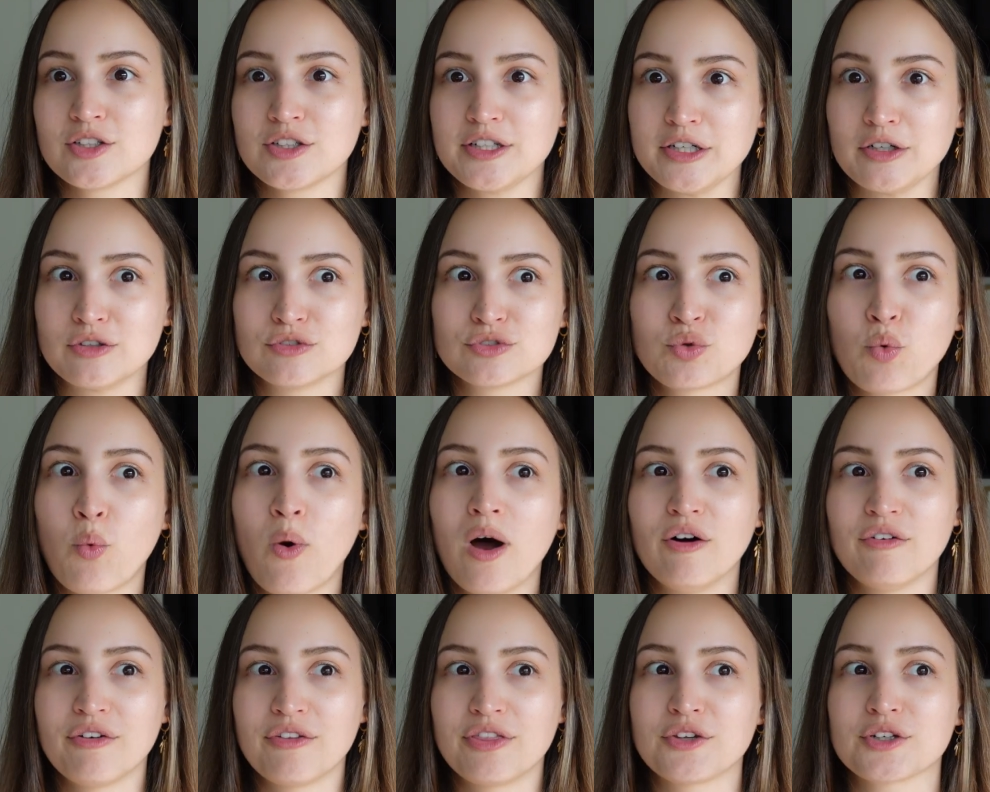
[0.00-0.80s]

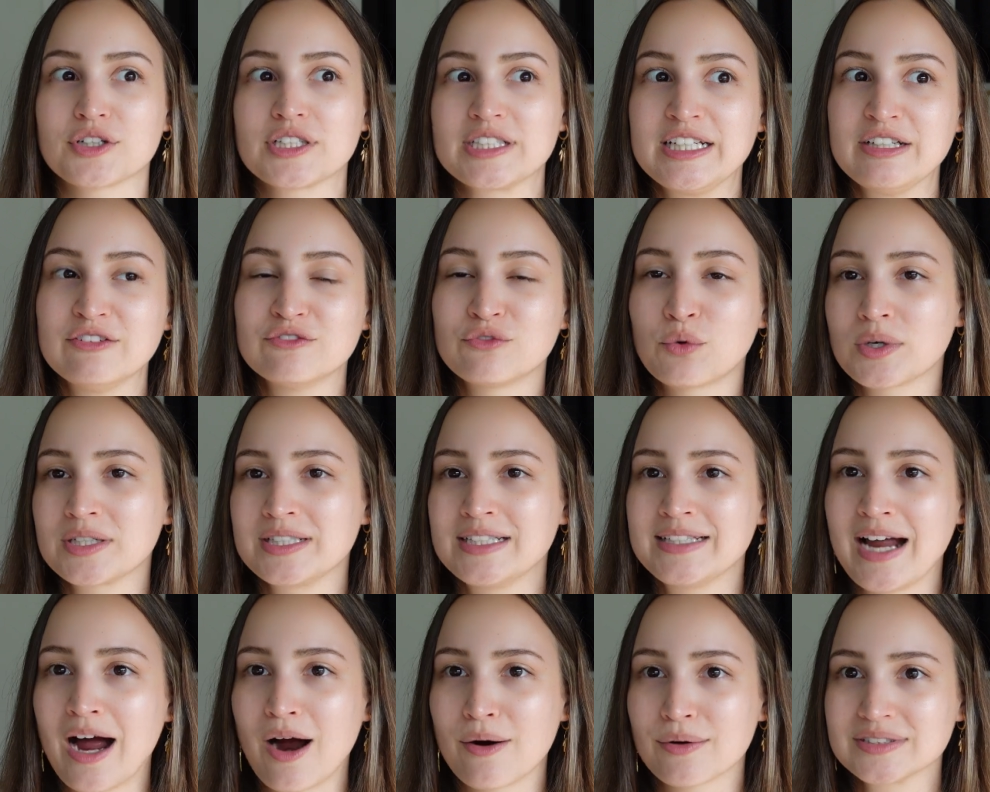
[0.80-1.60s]
12, 13,
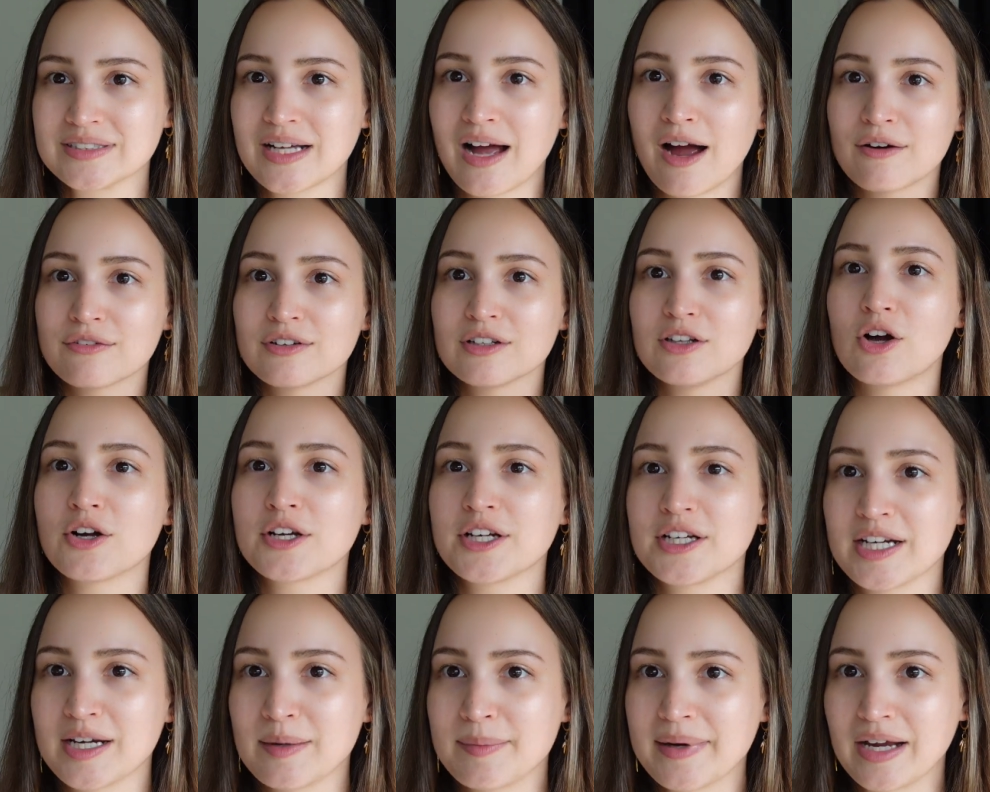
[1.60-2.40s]
14 hours, however long
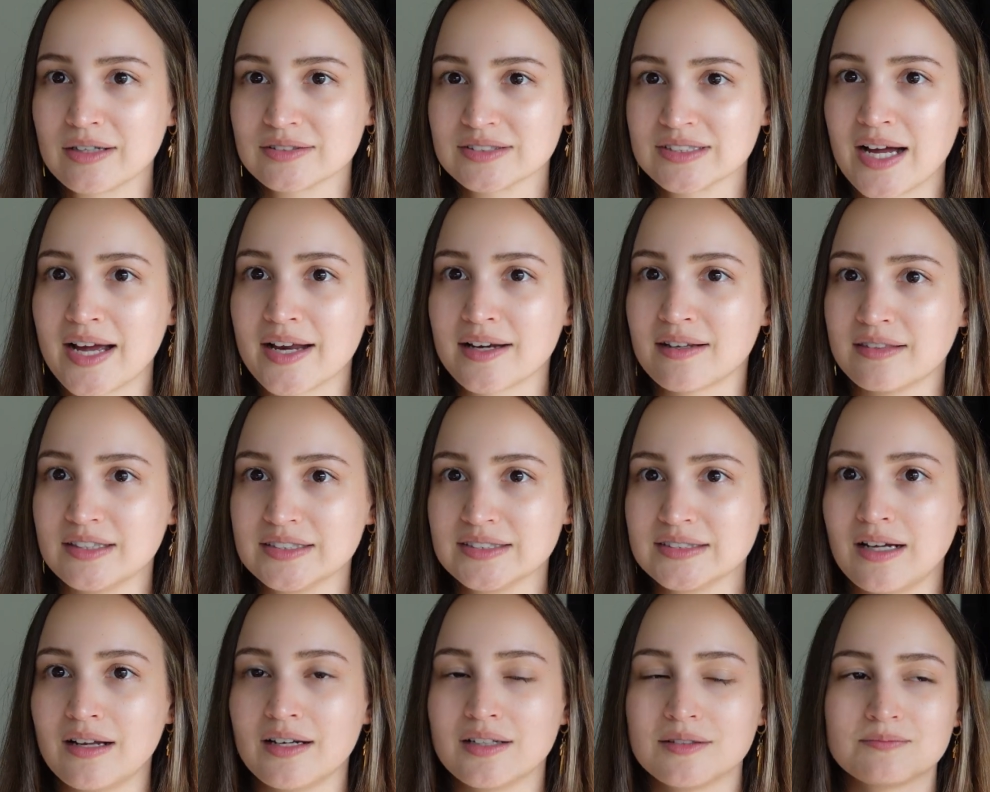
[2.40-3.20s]
you're gonna be outside in the
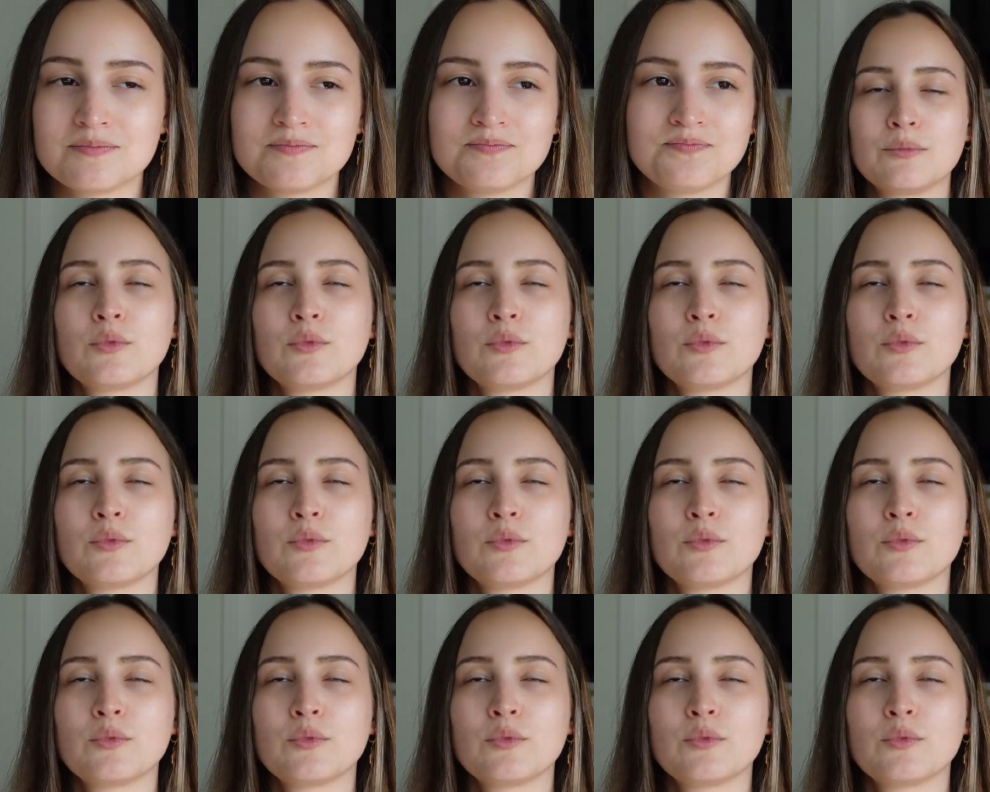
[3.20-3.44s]
sun.